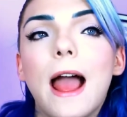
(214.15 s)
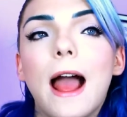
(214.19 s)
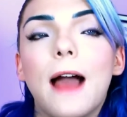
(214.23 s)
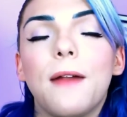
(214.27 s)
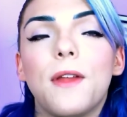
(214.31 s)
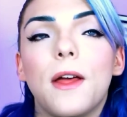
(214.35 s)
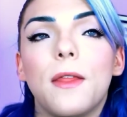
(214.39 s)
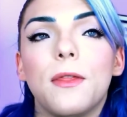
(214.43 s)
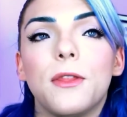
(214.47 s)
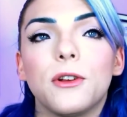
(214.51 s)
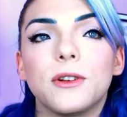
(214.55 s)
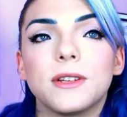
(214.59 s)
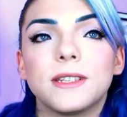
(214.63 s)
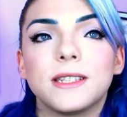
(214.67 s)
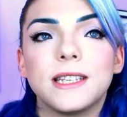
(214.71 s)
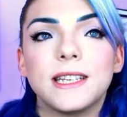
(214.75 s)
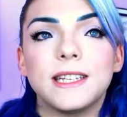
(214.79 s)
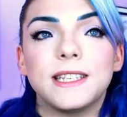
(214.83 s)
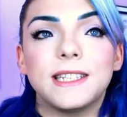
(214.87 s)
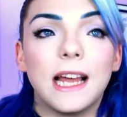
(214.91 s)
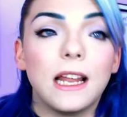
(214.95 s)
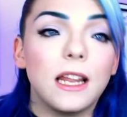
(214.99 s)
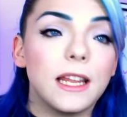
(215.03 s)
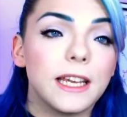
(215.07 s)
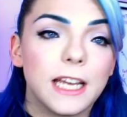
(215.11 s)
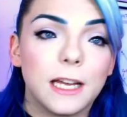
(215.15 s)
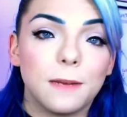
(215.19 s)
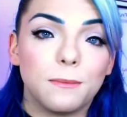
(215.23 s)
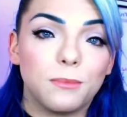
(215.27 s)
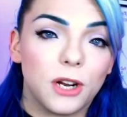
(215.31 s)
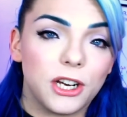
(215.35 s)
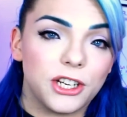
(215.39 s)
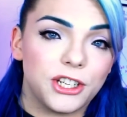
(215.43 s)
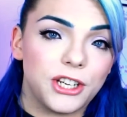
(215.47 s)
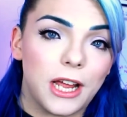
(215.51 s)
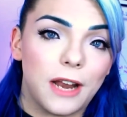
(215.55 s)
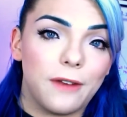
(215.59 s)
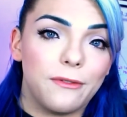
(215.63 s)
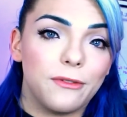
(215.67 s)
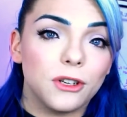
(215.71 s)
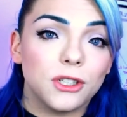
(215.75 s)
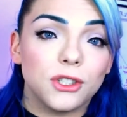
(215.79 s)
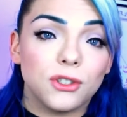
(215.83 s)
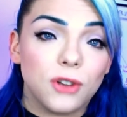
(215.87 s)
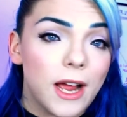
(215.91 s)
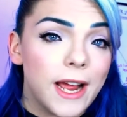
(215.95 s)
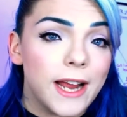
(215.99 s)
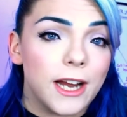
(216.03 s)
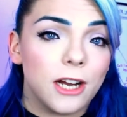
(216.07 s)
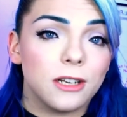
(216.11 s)
and then there's the delicate brush head for
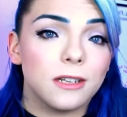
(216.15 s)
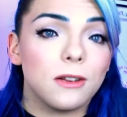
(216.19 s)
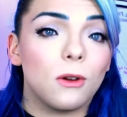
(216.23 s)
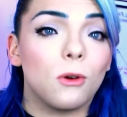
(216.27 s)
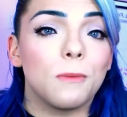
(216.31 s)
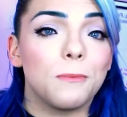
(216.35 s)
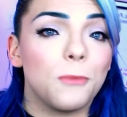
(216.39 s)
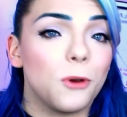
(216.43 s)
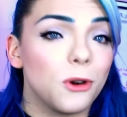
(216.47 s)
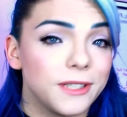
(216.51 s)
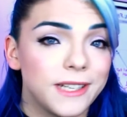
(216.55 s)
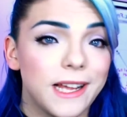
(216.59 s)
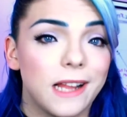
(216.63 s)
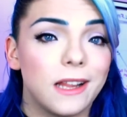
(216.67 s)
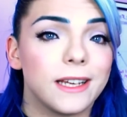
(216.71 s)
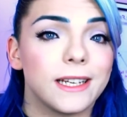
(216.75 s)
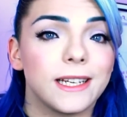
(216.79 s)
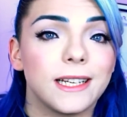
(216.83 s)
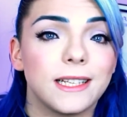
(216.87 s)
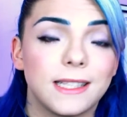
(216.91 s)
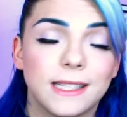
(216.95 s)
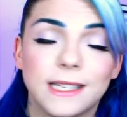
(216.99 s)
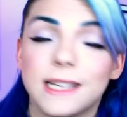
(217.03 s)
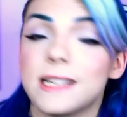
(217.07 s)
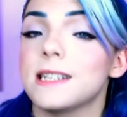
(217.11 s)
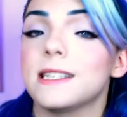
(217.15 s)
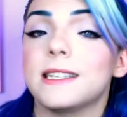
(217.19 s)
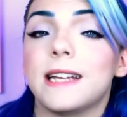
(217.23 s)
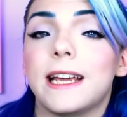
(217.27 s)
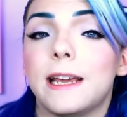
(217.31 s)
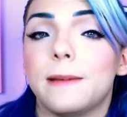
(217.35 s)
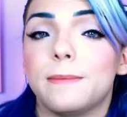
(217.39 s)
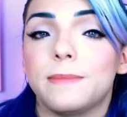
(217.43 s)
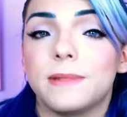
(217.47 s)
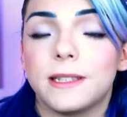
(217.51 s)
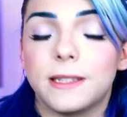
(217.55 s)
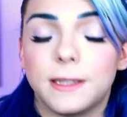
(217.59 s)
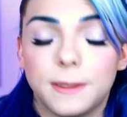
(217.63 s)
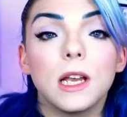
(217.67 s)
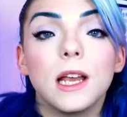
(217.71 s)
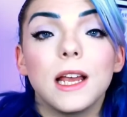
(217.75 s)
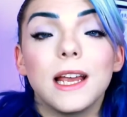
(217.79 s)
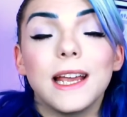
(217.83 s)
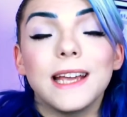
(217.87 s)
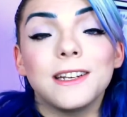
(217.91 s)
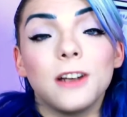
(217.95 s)
drier or more delicate skin types.